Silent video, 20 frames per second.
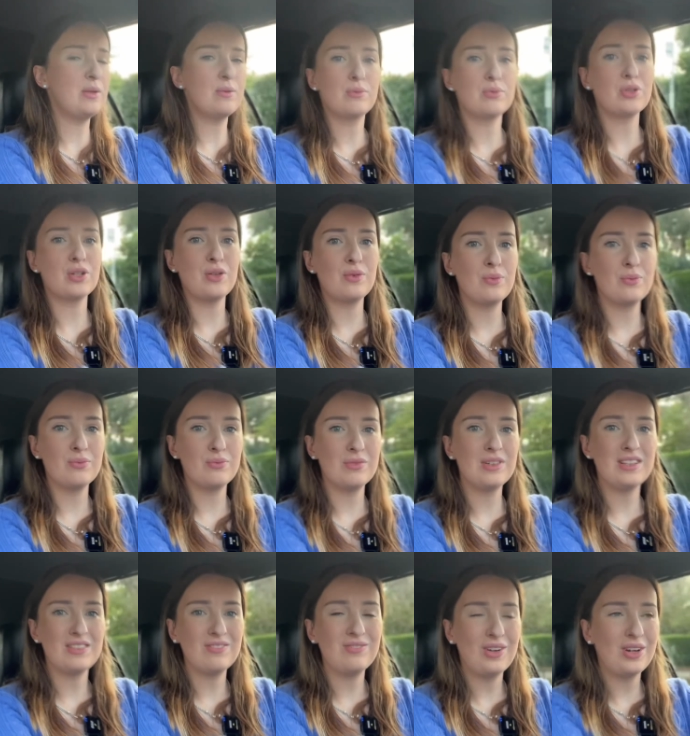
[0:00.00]
So
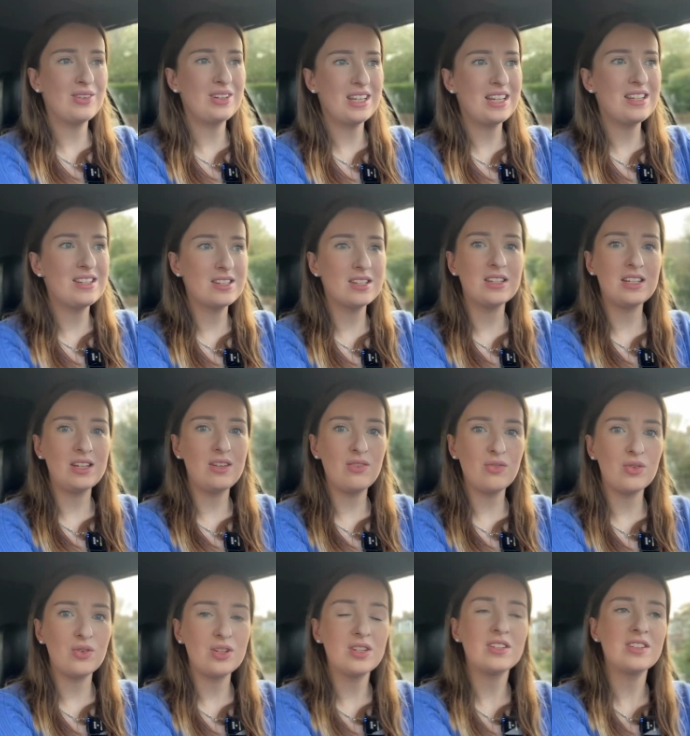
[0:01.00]
very into
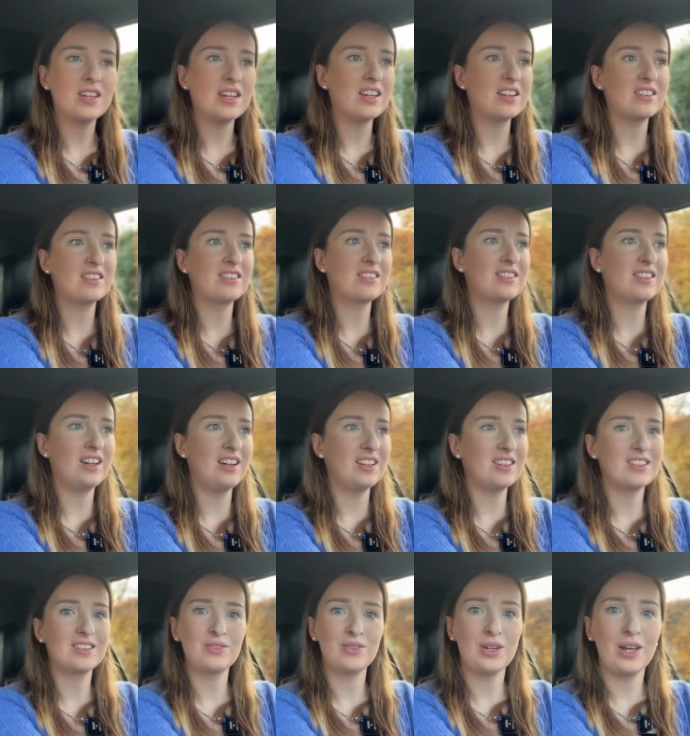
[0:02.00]
E46
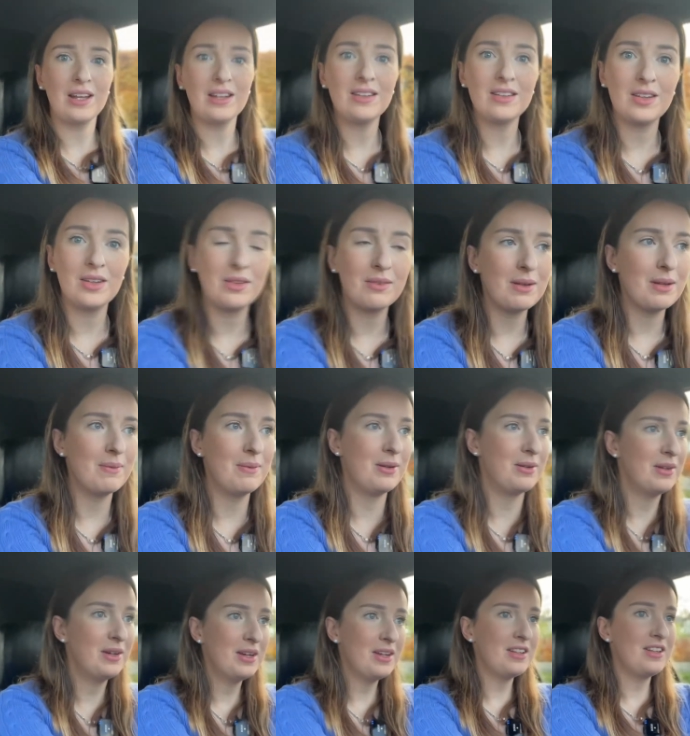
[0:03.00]
cars, if you hadn't
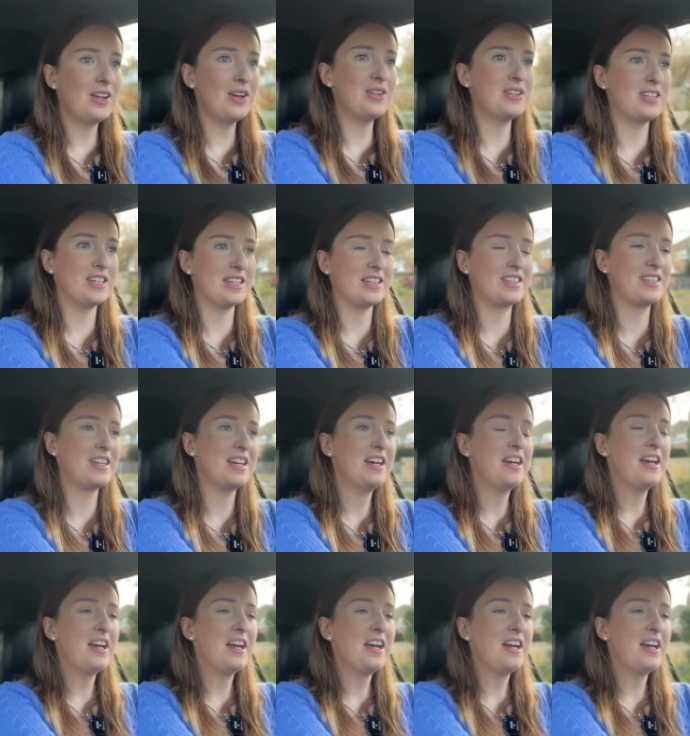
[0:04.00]
noticed.